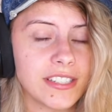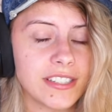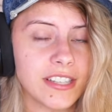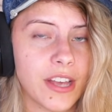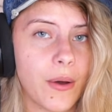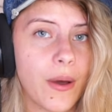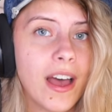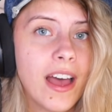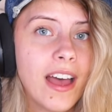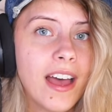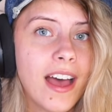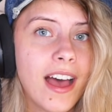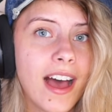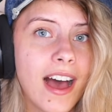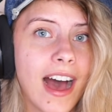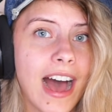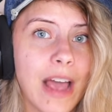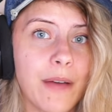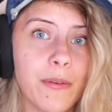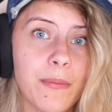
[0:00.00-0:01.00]
So
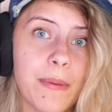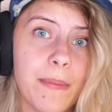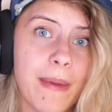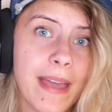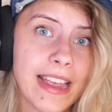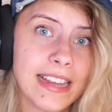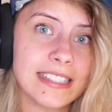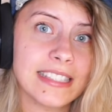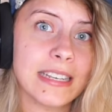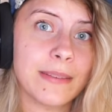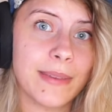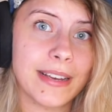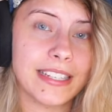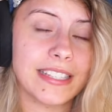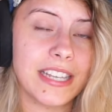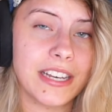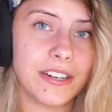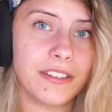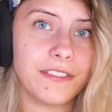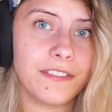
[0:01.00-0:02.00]
I will be pacing
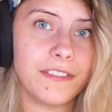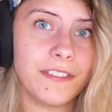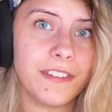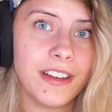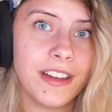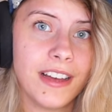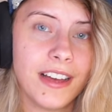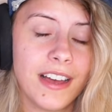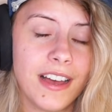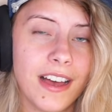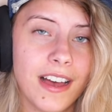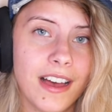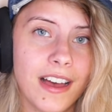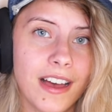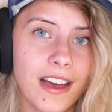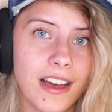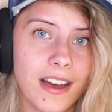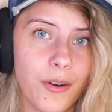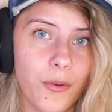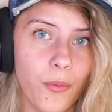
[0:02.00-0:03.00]
myself
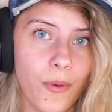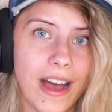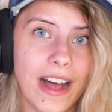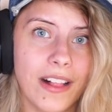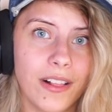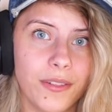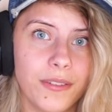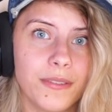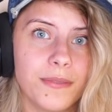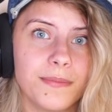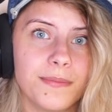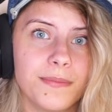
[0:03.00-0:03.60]
well